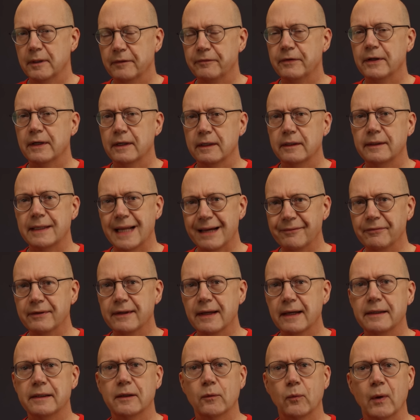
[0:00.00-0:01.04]
But if you can
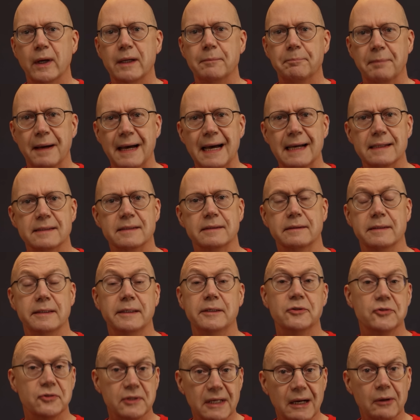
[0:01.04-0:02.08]
navigate your way past
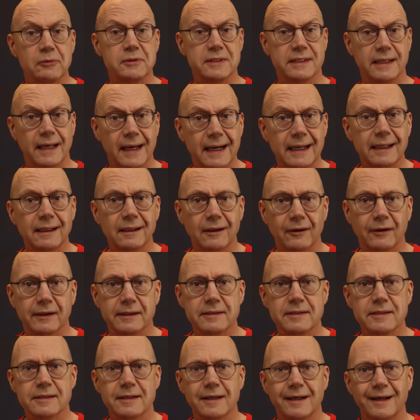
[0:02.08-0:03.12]
these shouty
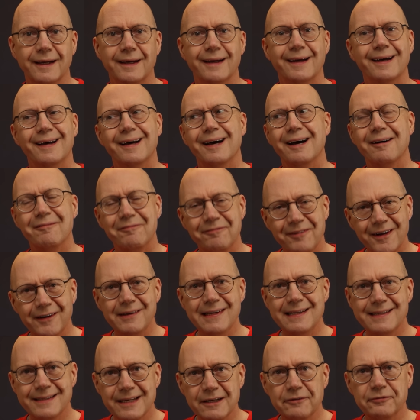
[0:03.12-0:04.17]
headlines, a
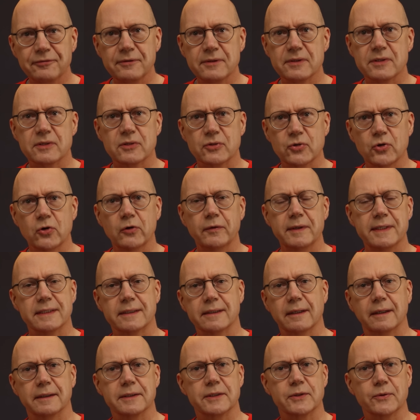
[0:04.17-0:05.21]
very different story
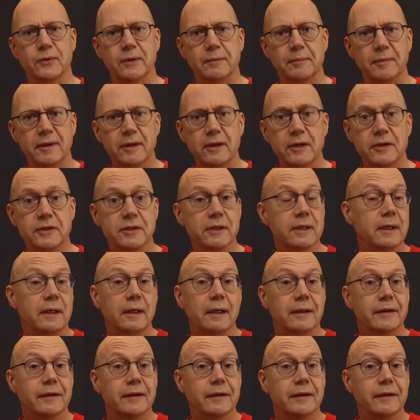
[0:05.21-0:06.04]
starts to emerge.